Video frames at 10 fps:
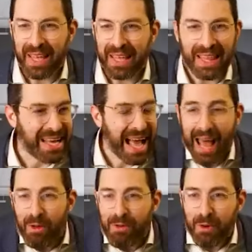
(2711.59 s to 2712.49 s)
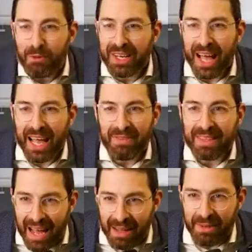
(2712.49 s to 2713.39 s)
And like, I don't even know if the guy even
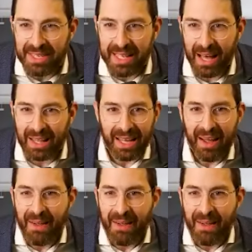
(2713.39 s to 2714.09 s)
davens now. Like,